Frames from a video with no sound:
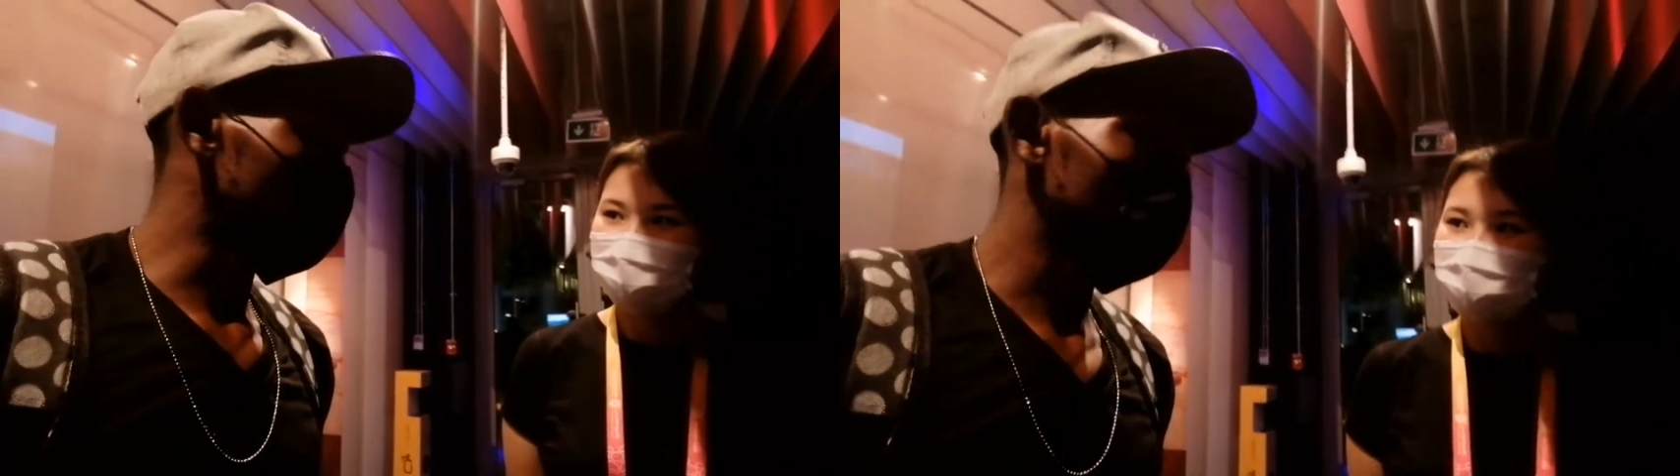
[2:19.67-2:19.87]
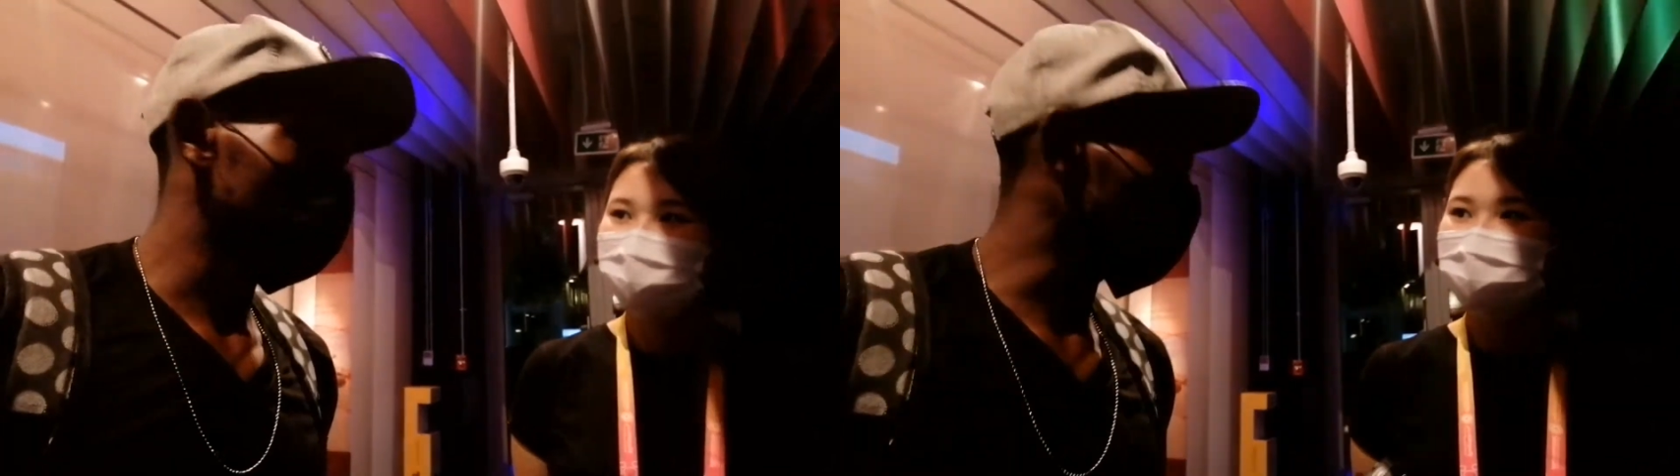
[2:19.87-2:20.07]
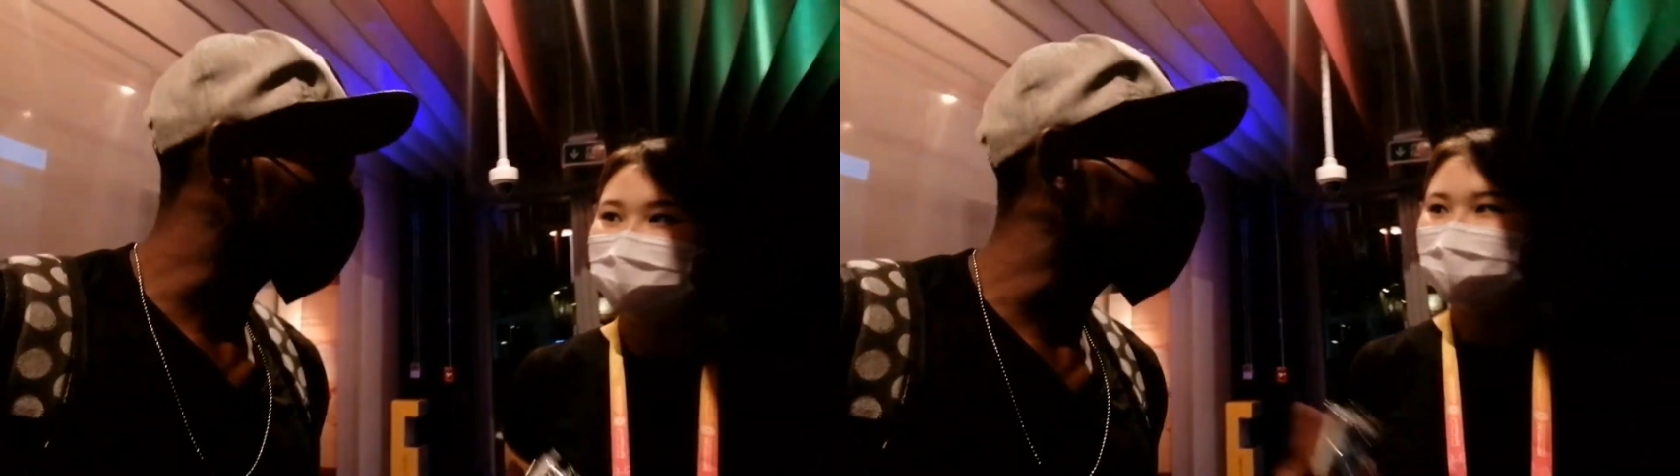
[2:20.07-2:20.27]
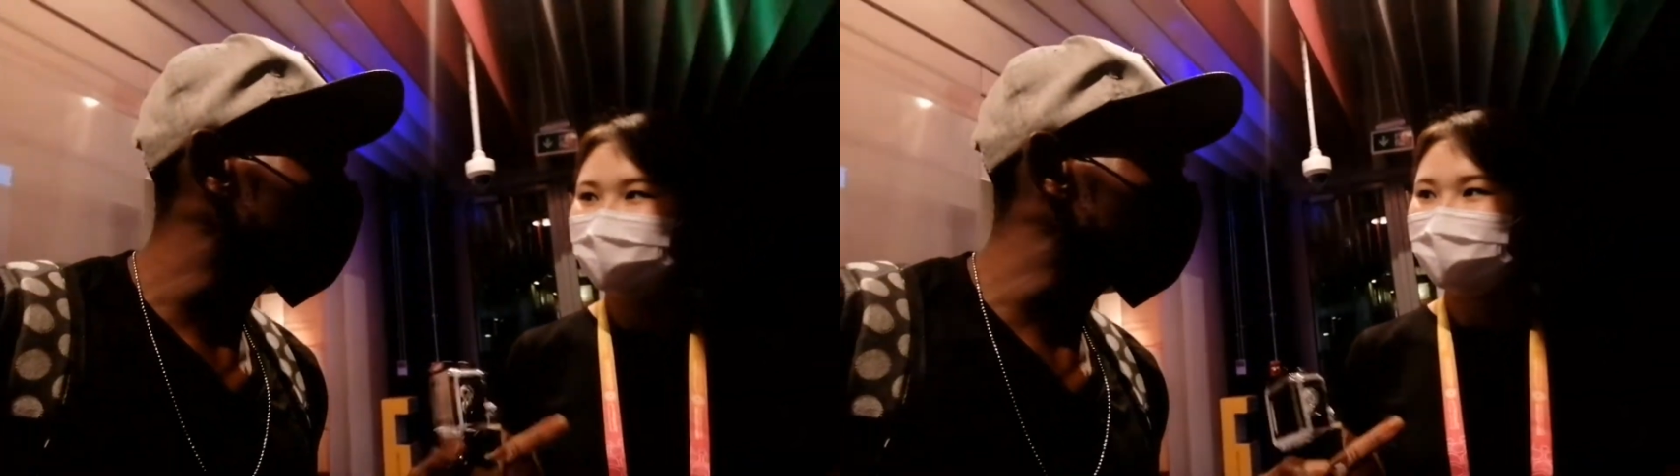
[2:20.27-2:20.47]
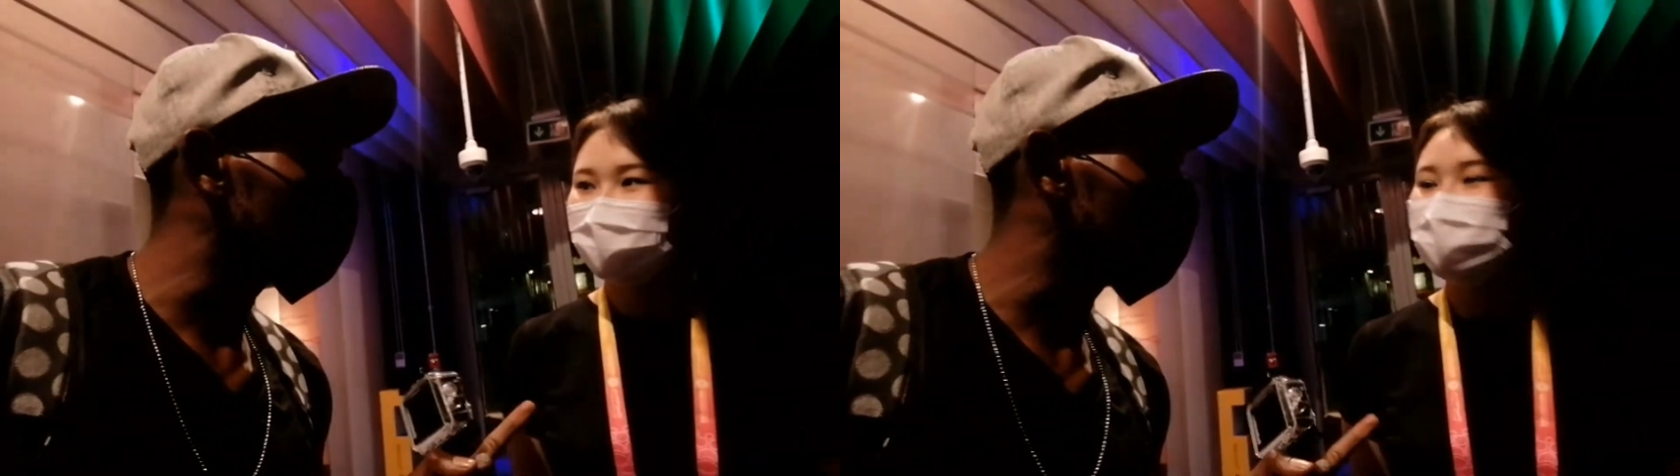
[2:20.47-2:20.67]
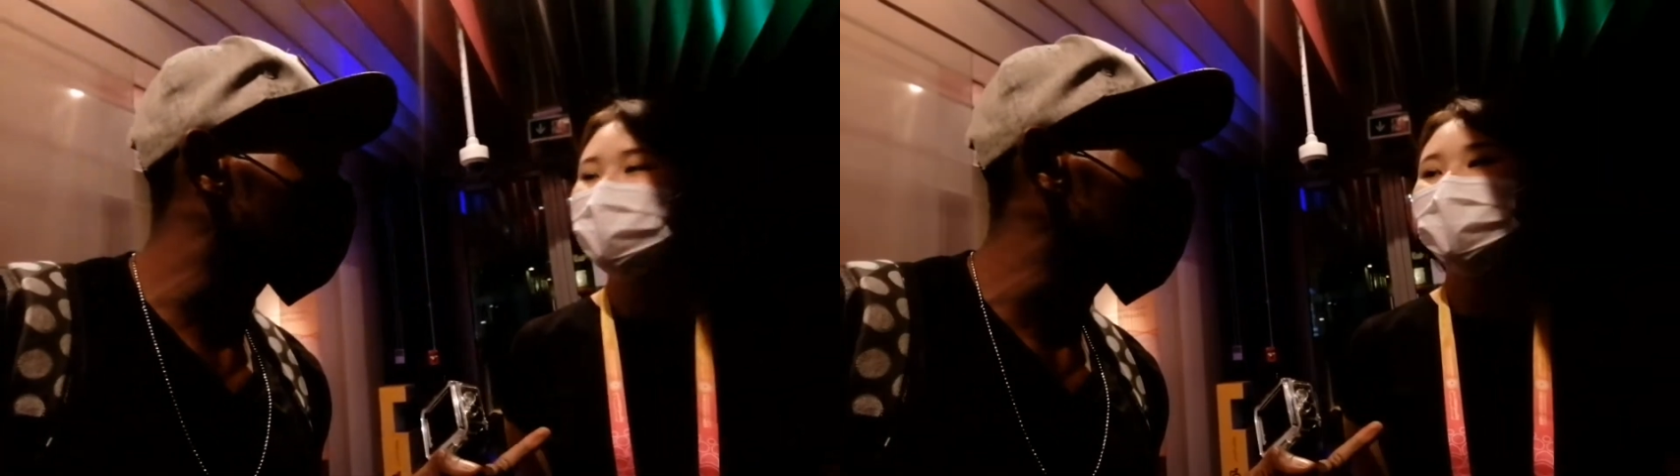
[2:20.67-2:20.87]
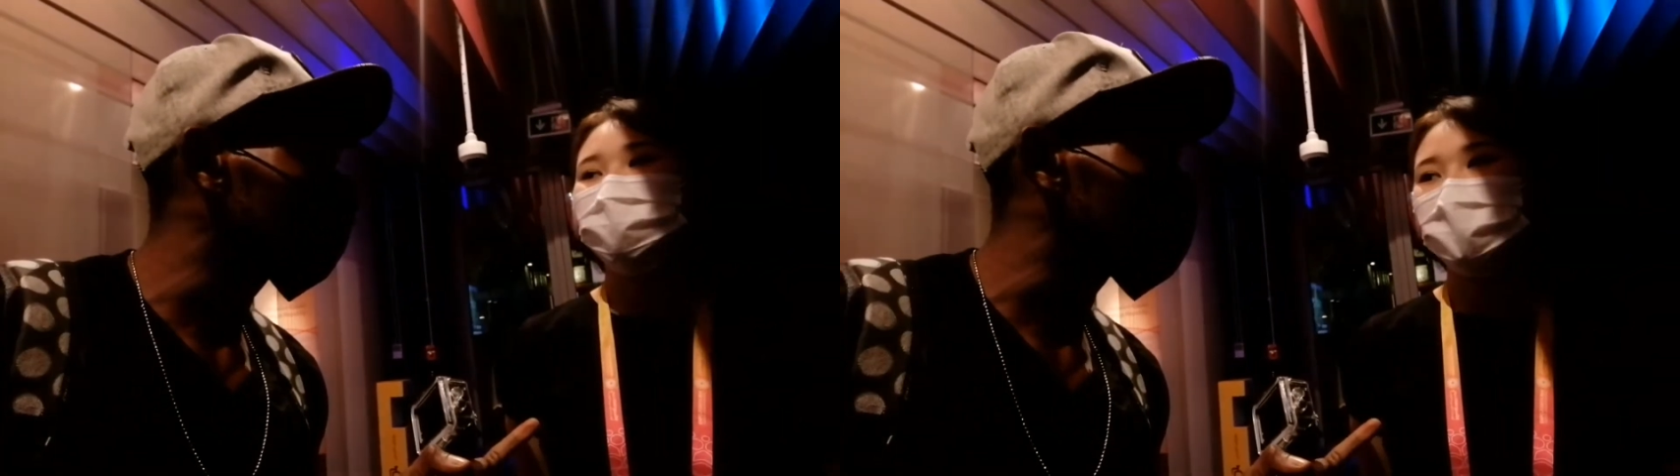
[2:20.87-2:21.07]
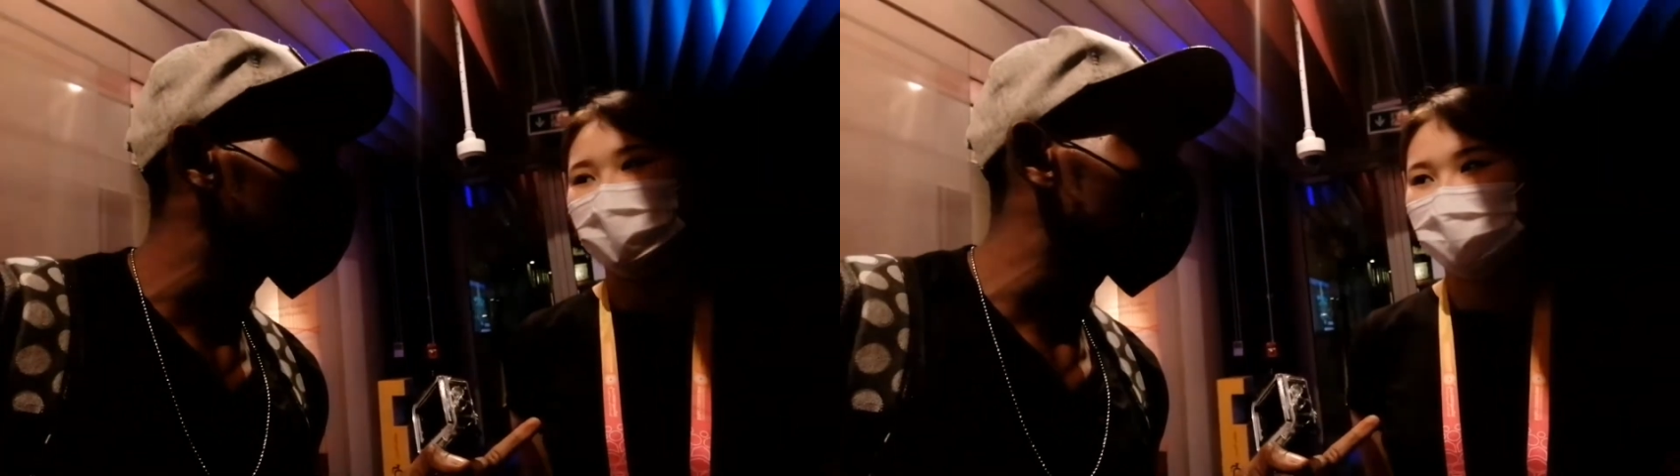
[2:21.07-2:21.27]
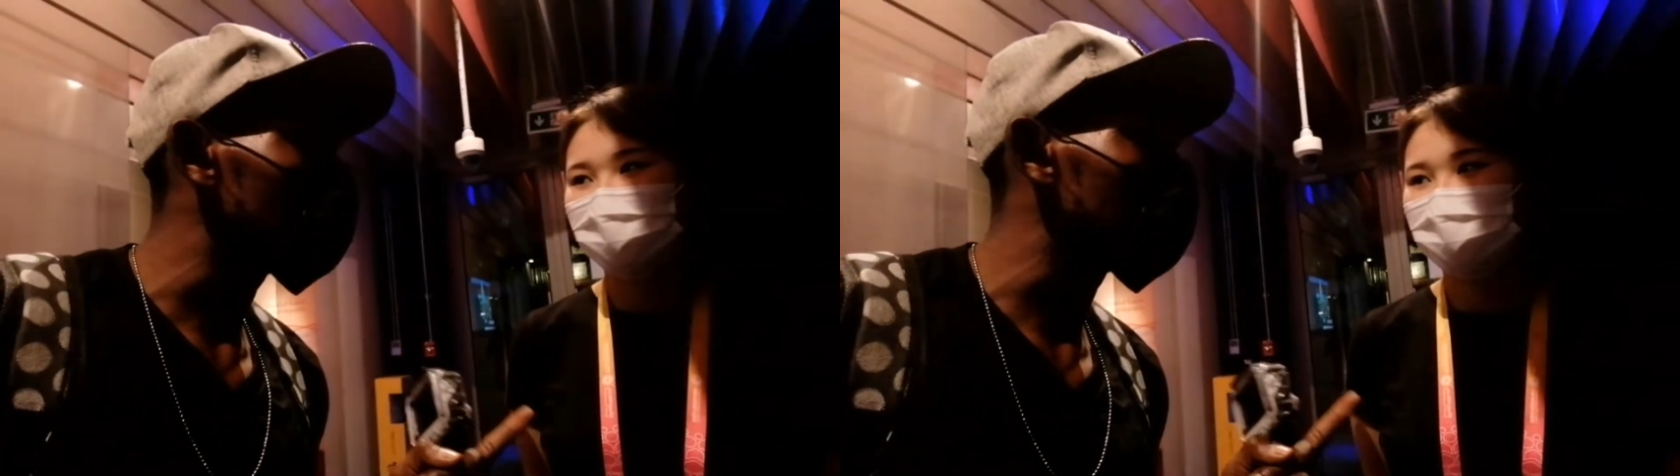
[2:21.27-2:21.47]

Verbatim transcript: we, what's your name? Birmet.